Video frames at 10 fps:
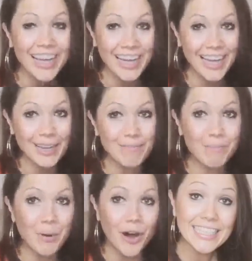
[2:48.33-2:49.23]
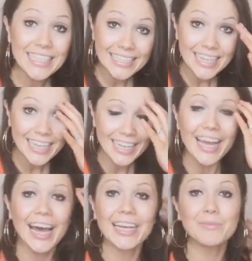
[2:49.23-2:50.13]
But I did it
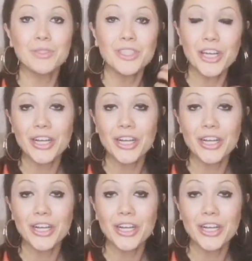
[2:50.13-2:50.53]
and I'm so